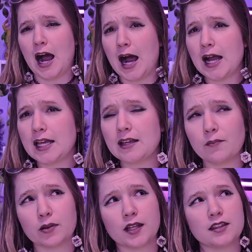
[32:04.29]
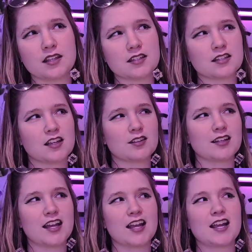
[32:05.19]
I played this the
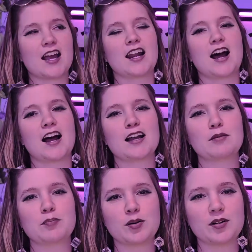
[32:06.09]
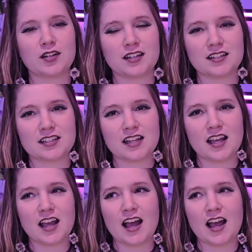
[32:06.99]
other day, and I put